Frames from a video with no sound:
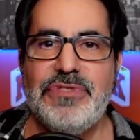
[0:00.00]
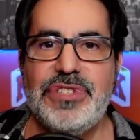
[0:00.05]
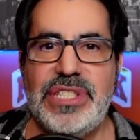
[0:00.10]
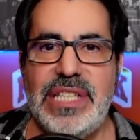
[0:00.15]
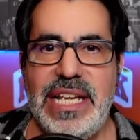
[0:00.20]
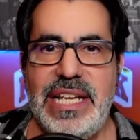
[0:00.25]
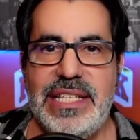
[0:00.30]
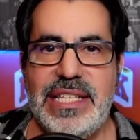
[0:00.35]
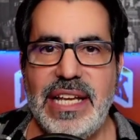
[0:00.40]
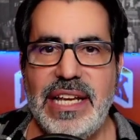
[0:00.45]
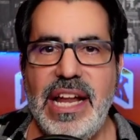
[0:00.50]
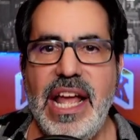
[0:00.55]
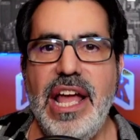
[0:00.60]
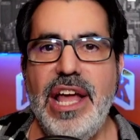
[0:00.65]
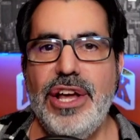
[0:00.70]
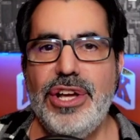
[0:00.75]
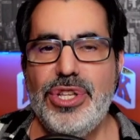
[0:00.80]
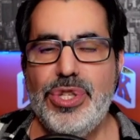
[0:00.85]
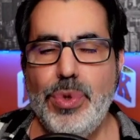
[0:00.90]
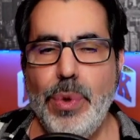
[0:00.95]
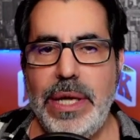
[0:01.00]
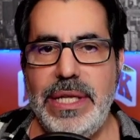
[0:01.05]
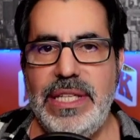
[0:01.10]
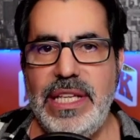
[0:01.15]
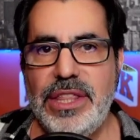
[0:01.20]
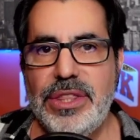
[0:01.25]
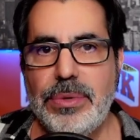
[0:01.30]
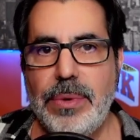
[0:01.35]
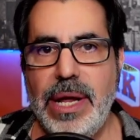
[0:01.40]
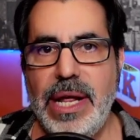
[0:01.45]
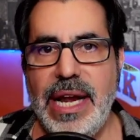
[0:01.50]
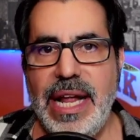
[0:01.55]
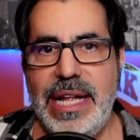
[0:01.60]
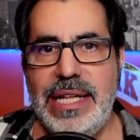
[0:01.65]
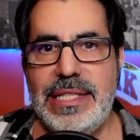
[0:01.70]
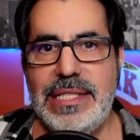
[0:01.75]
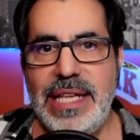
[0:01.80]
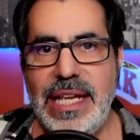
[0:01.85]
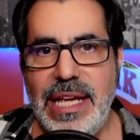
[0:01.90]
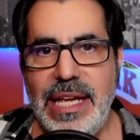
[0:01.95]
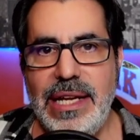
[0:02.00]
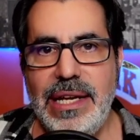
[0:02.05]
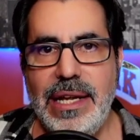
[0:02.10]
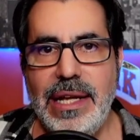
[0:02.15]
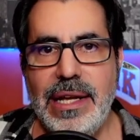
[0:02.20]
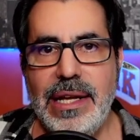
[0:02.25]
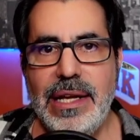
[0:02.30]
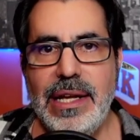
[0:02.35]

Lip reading: season 23-18.